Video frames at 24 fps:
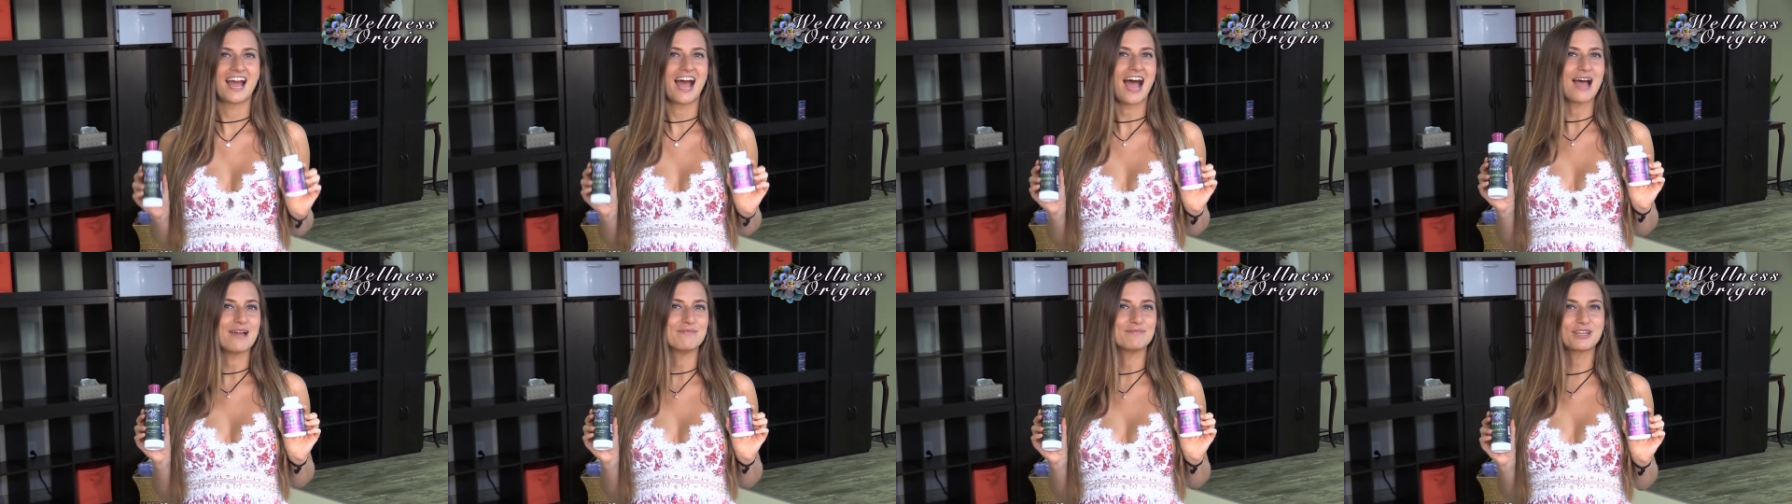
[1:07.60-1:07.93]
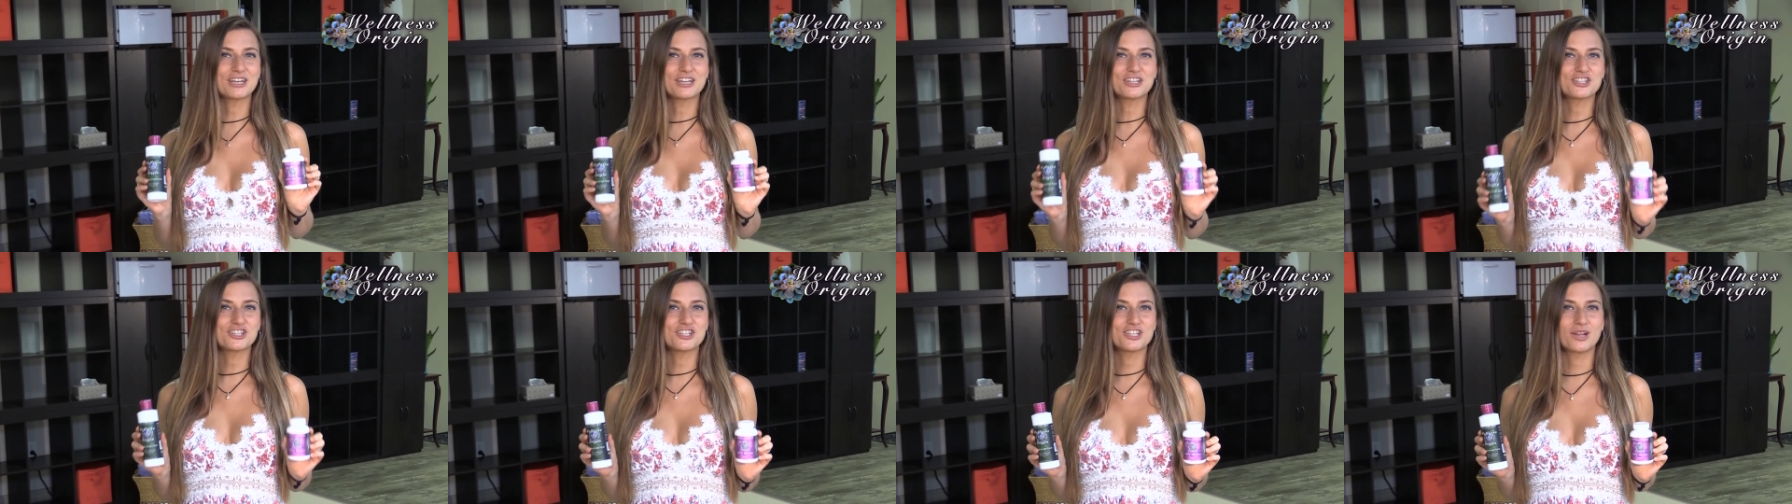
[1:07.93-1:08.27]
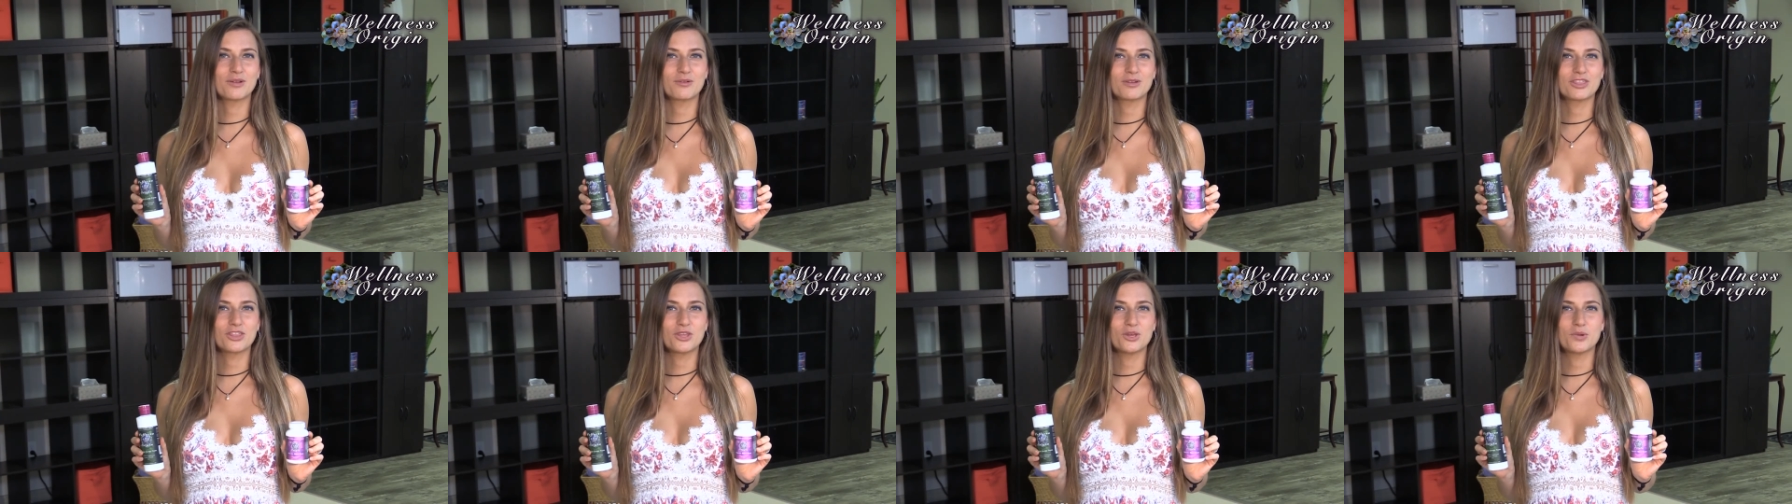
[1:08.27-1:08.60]
I'm going to
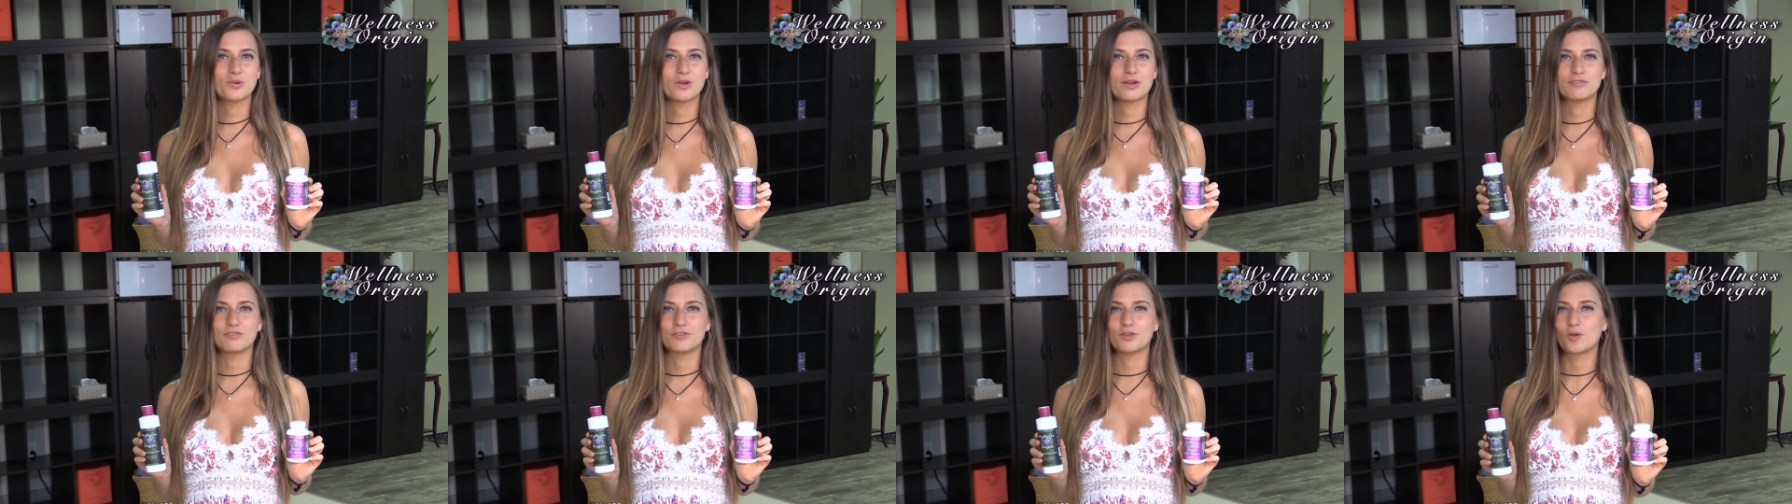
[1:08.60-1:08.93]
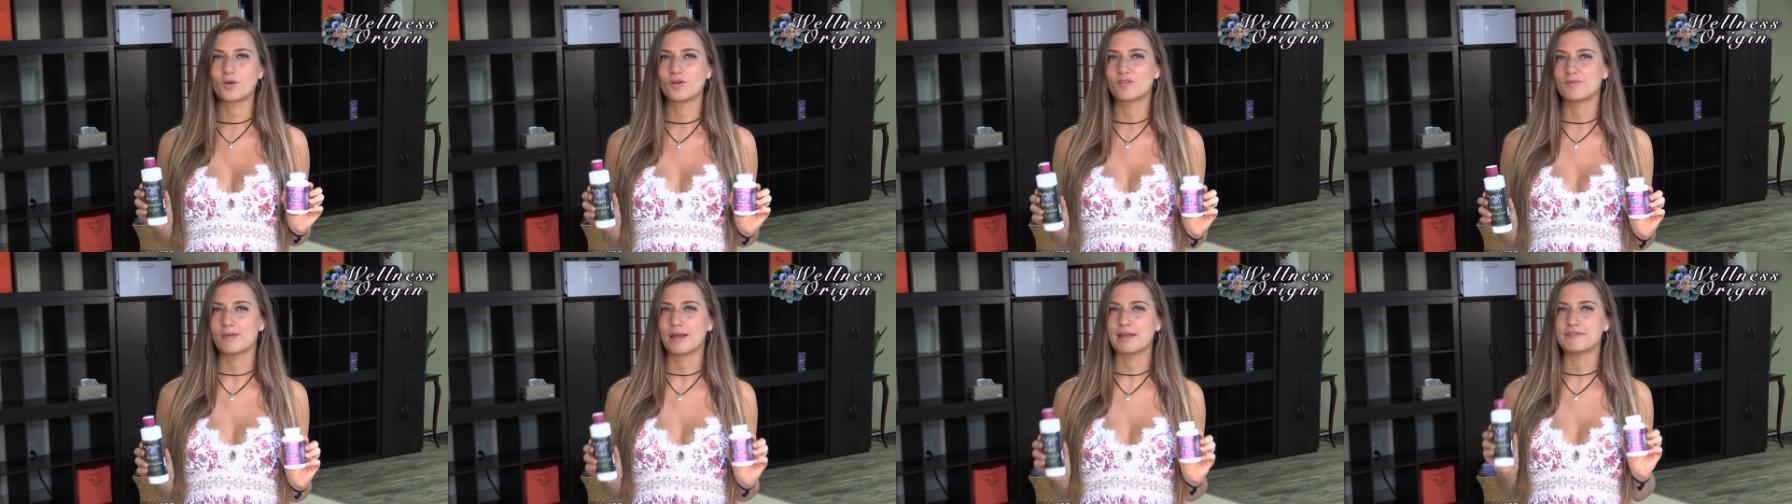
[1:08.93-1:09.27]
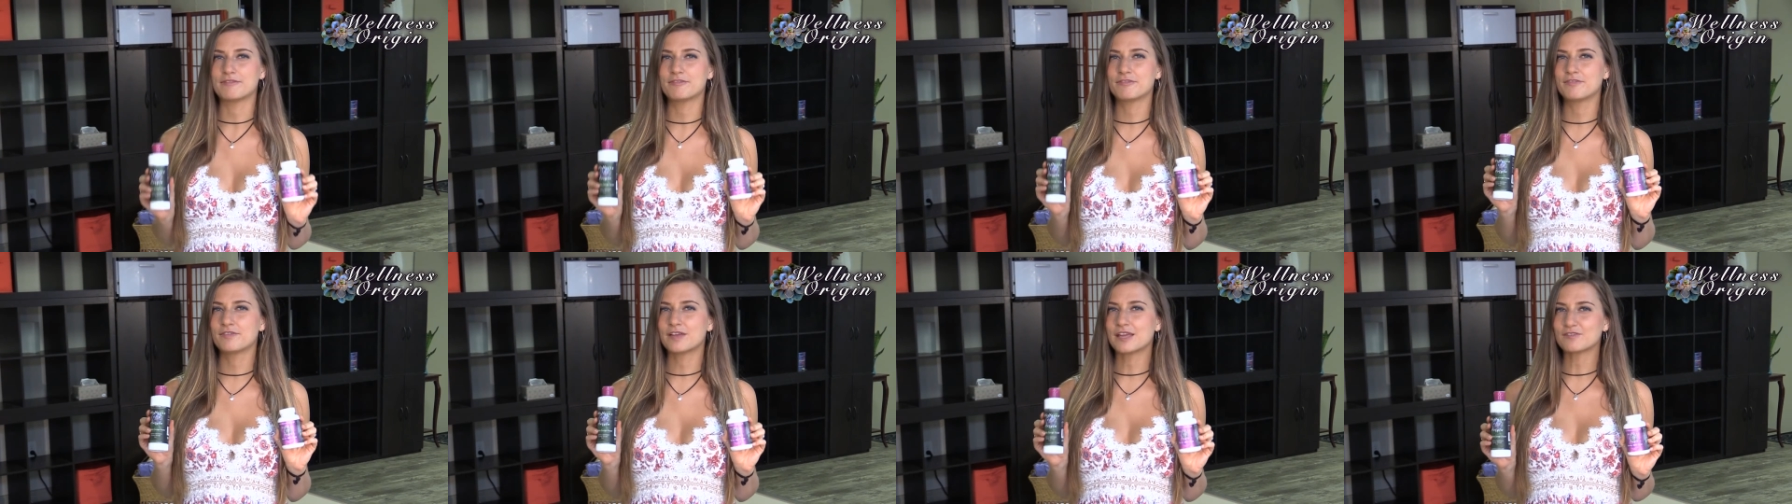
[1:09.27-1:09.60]
share with you a few of my
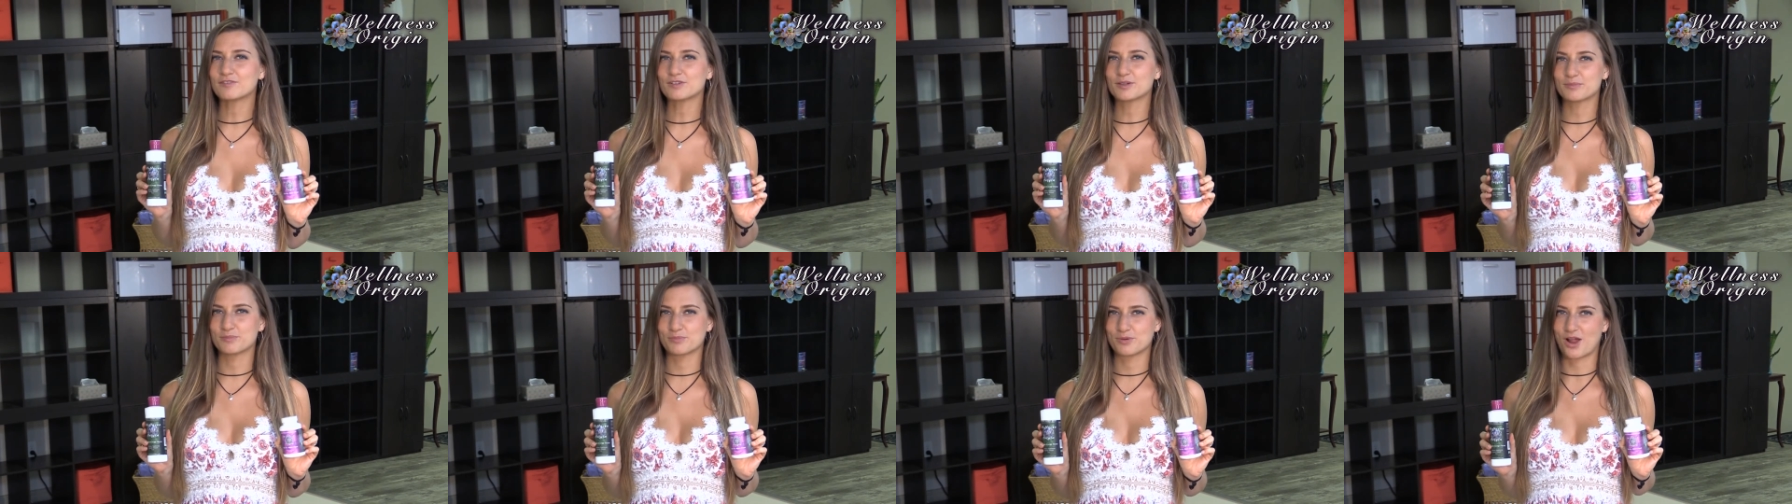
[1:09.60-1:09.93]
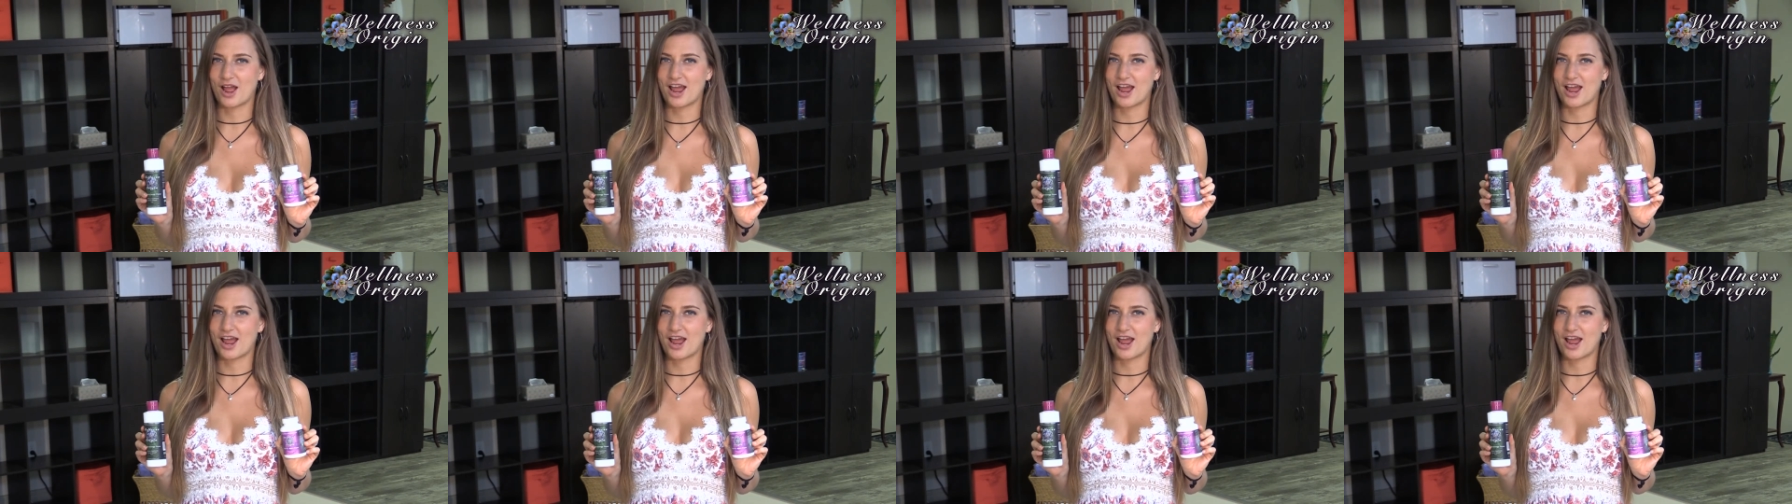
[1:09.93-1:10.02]
favorite